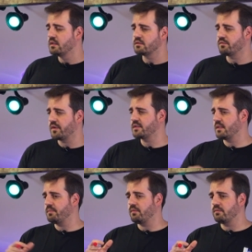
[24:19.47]
So for
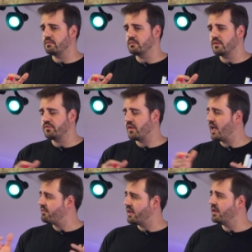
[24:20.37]
example, if you
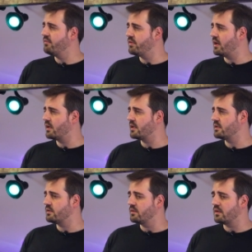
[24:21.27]
have an NVR
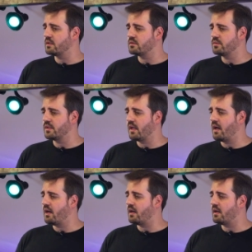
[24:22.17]
that you are doing
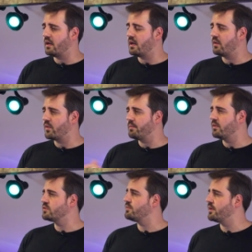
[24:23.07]
a
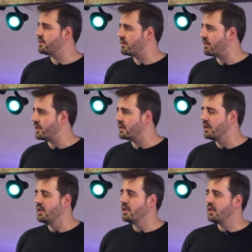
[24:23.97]
remote monitoring
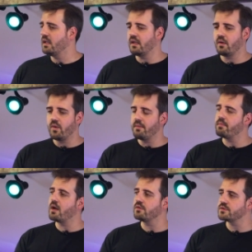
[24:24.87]
in a web
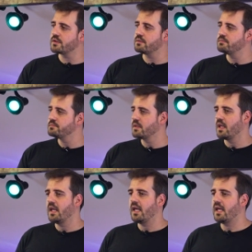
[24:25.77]
browser,
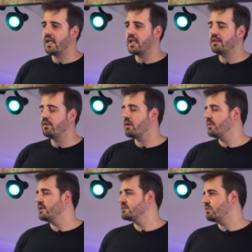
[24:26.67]

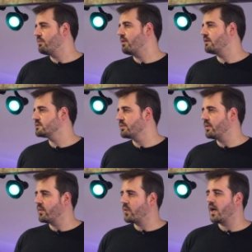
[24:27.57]
normally this web browser
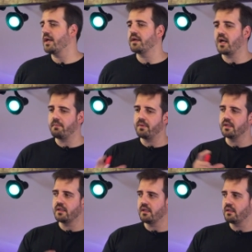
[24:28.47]
will require a
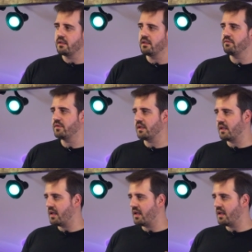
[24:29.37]
plugin if the